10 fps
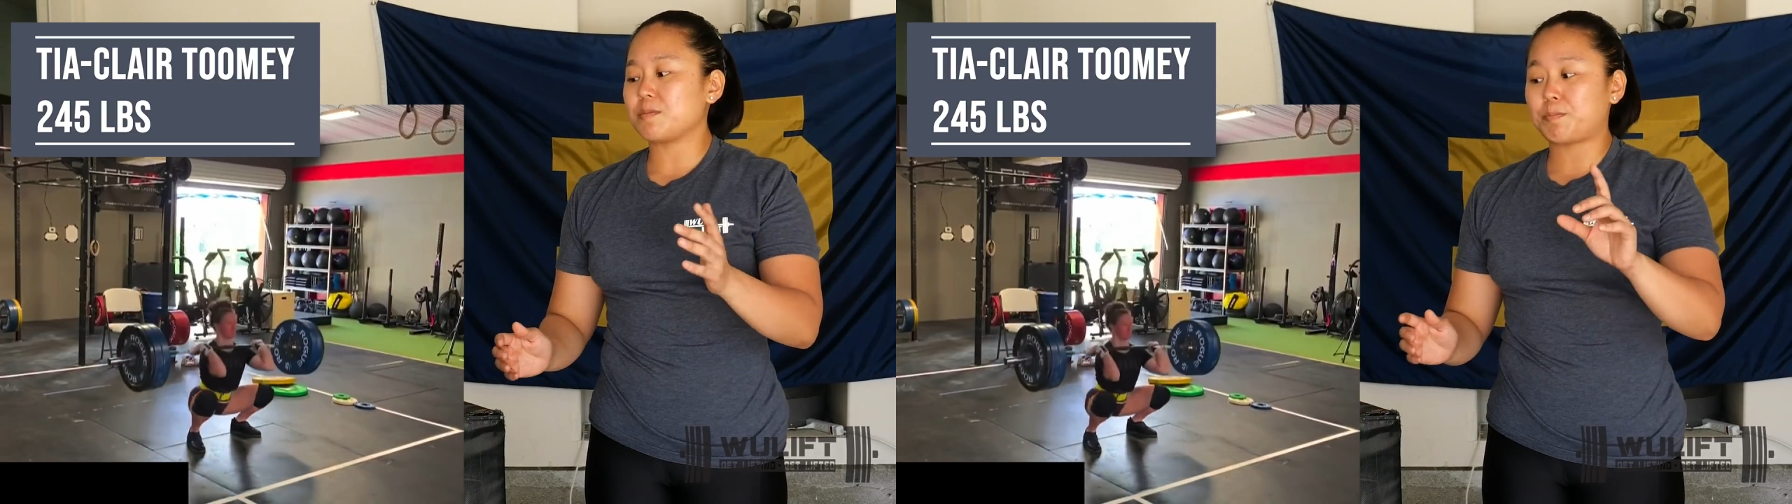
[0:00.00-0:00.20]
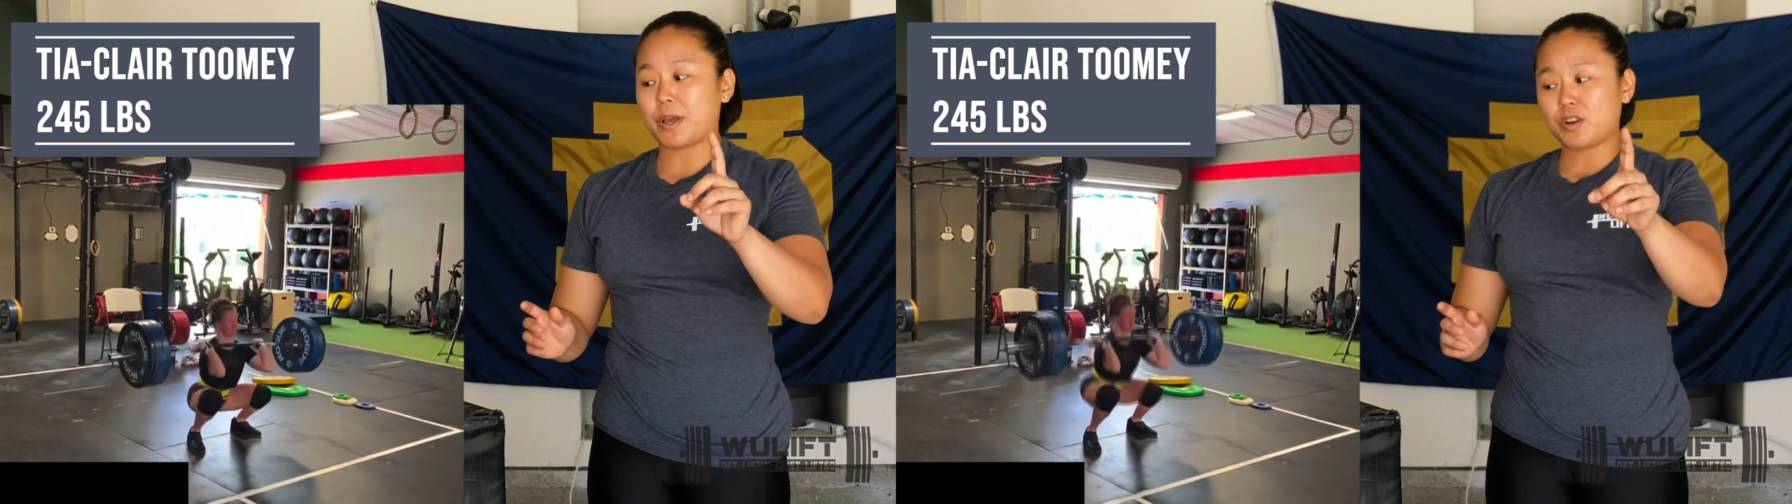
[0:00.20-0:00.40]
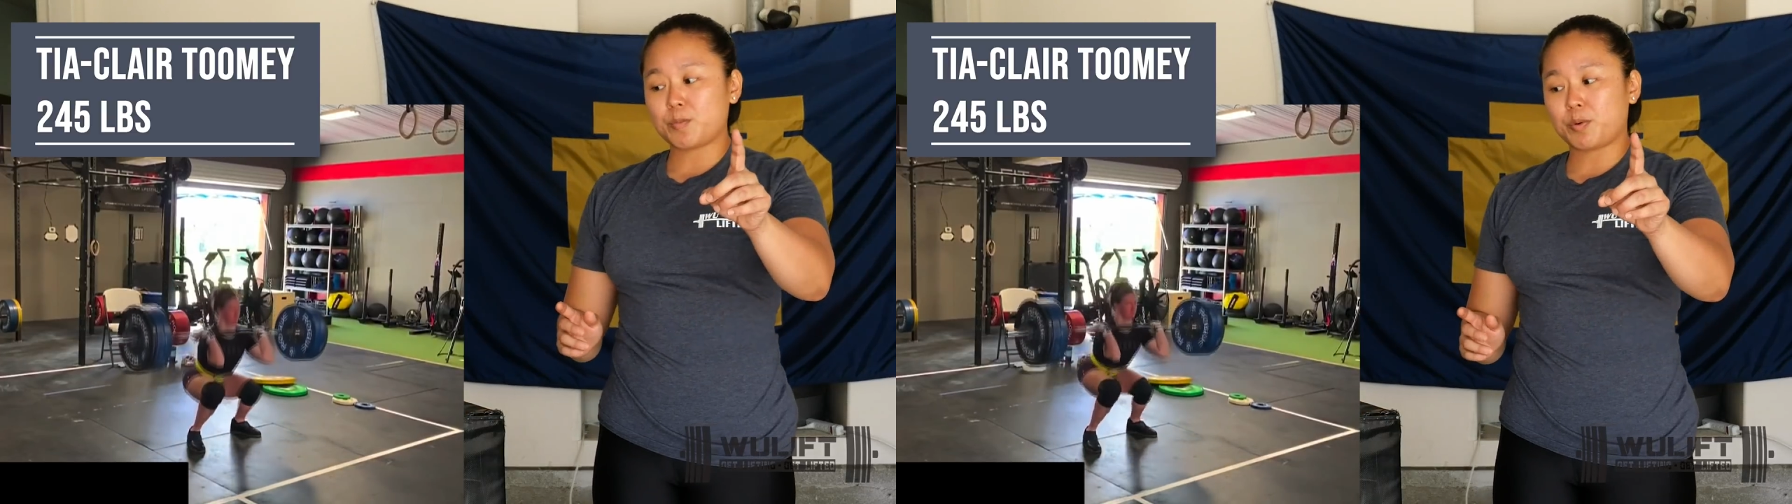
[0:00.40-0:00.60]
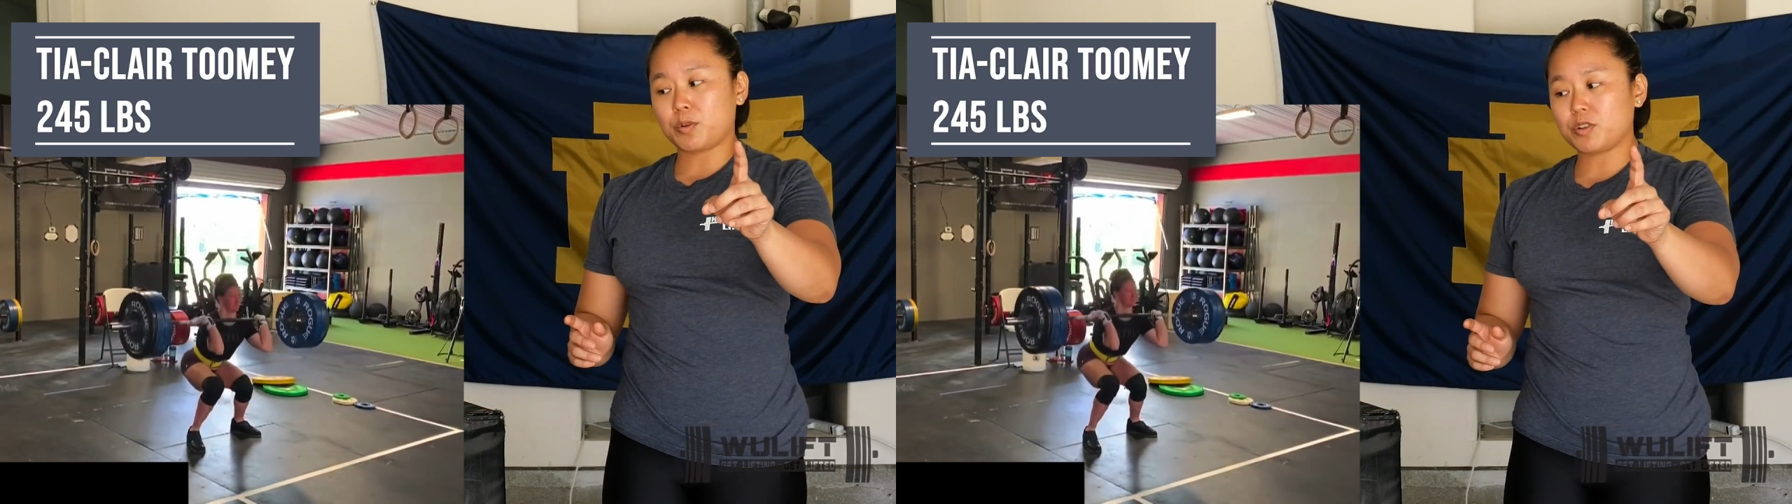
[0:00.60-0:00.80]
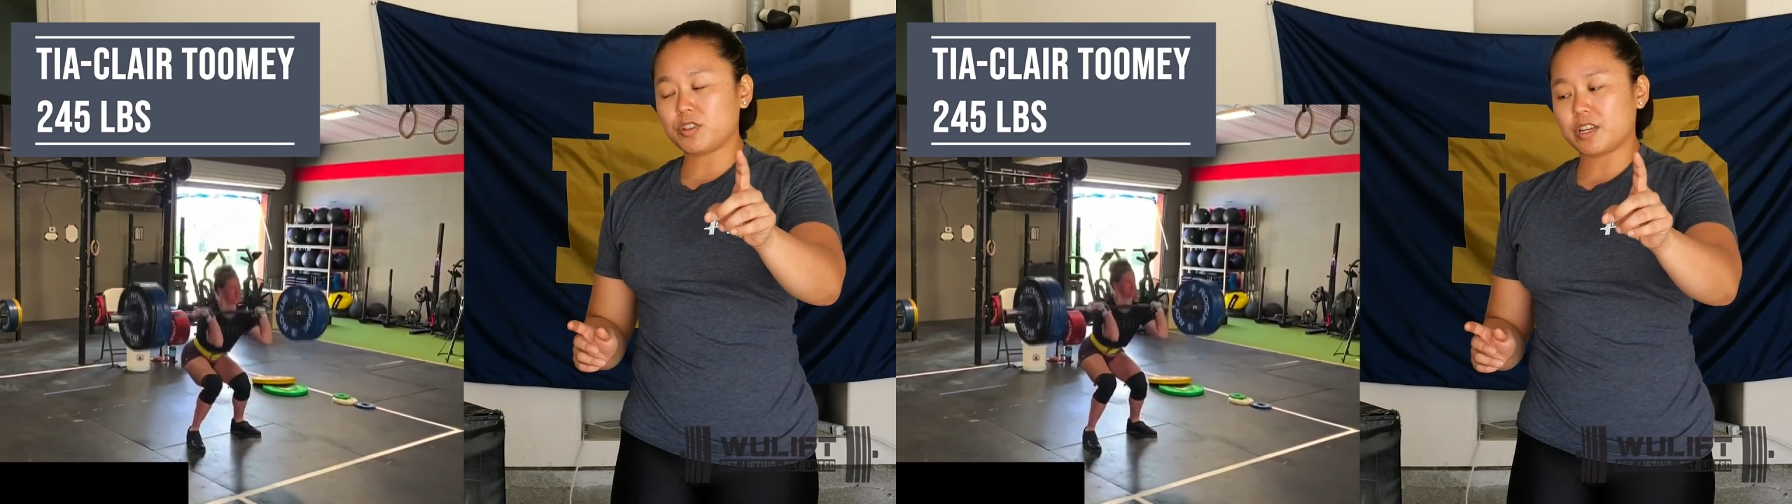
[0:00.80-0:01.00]
better
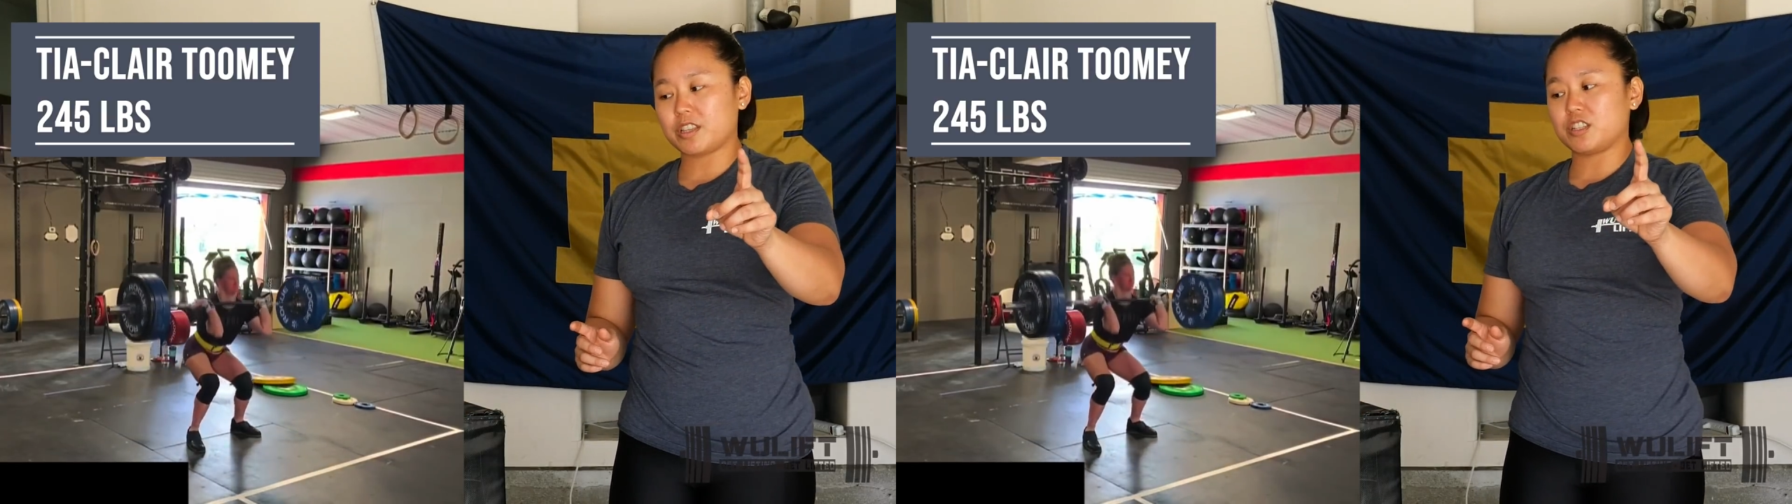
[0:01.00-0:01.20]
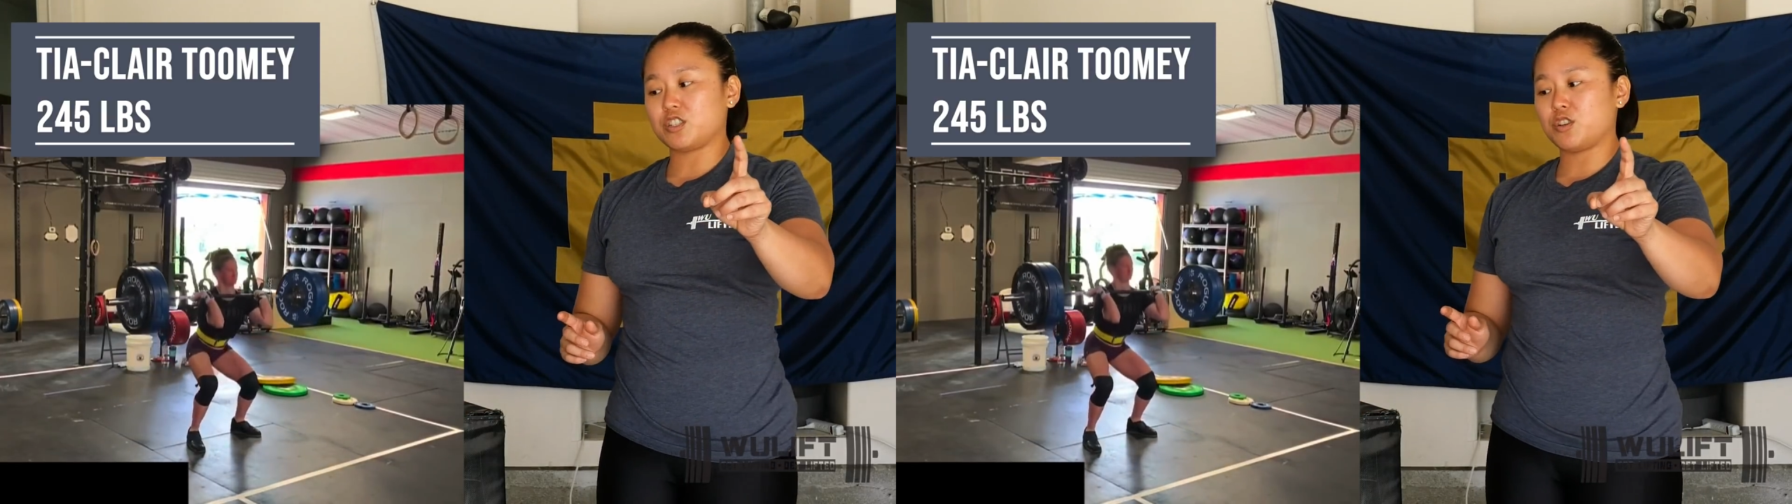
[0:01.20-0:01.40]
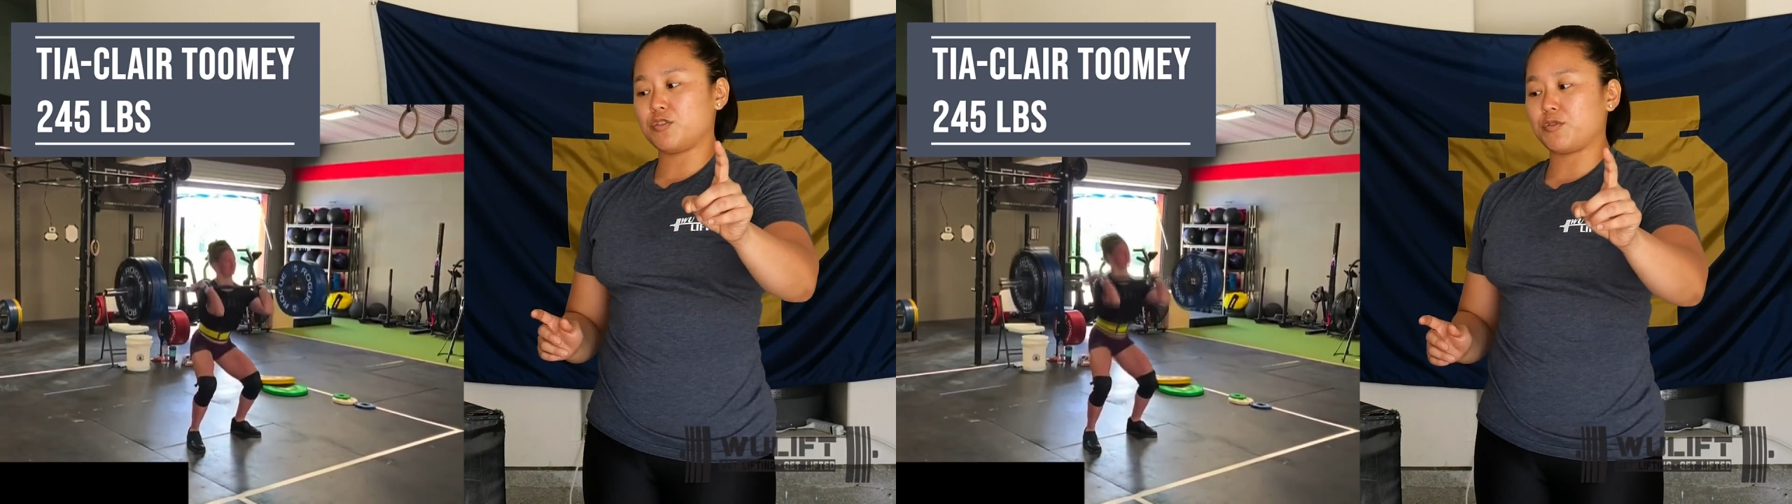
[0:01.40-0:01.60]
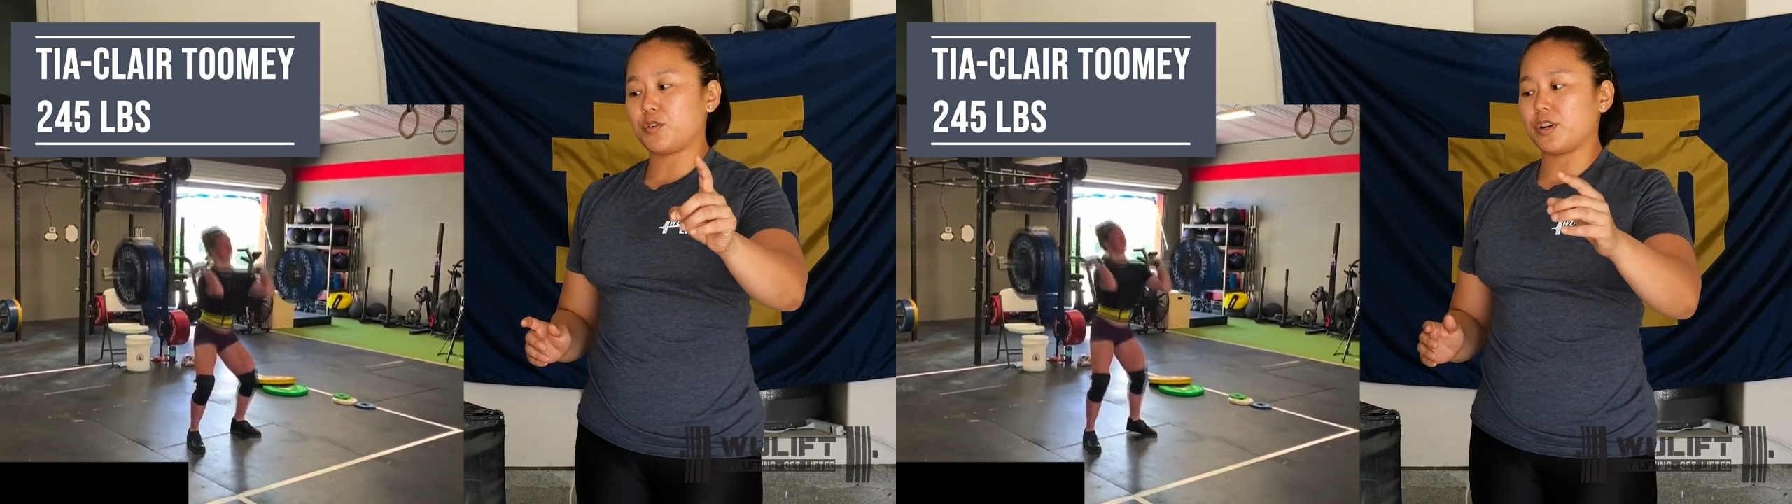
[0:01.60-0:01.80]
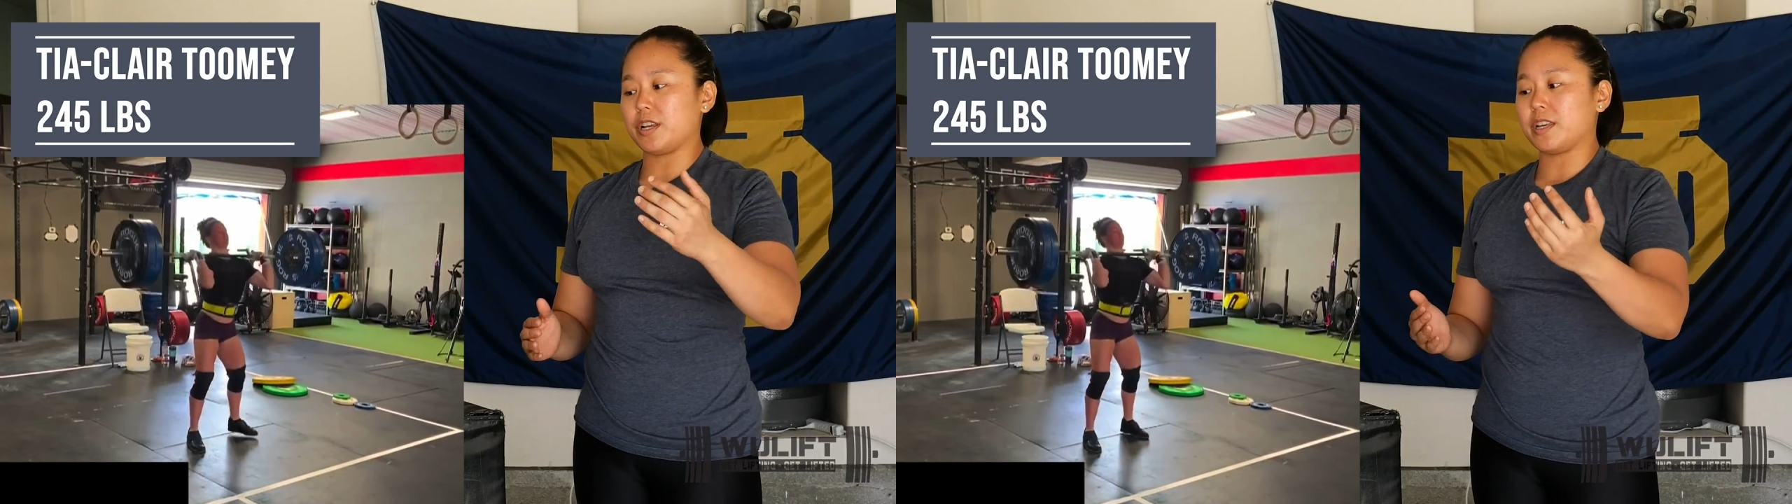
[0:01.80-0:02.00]
pull than the 240.